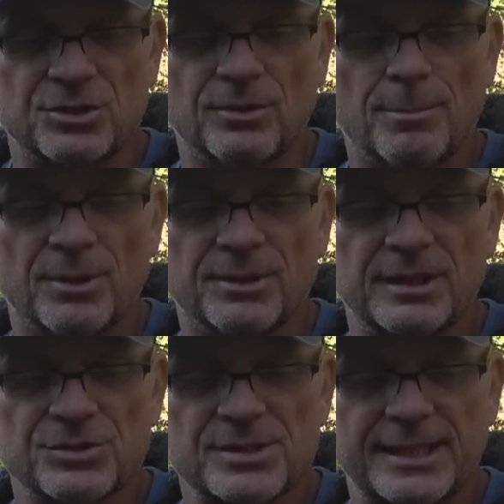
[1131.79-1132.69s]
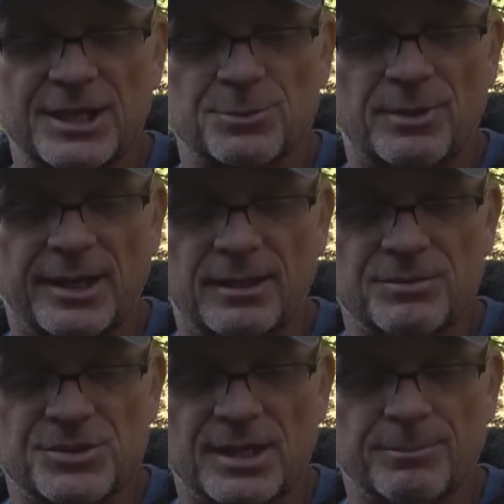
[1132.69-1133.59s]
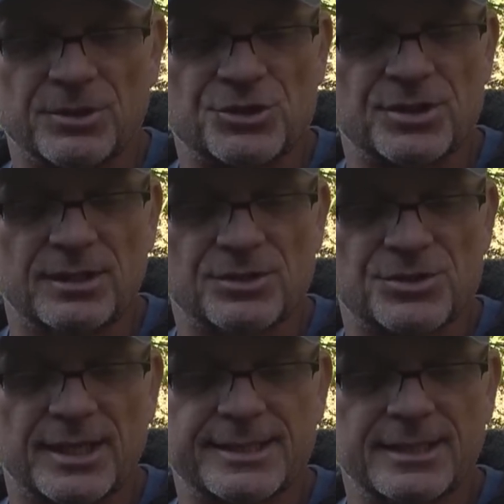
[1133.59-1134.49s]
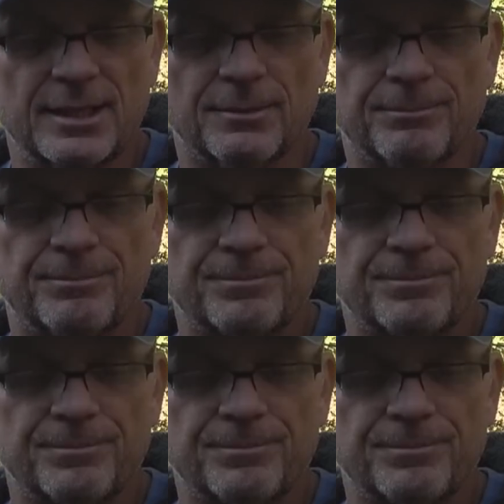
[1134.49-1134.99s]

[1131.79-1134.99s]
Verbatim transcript: to a burned out slash pile, set up my seat, and sat down.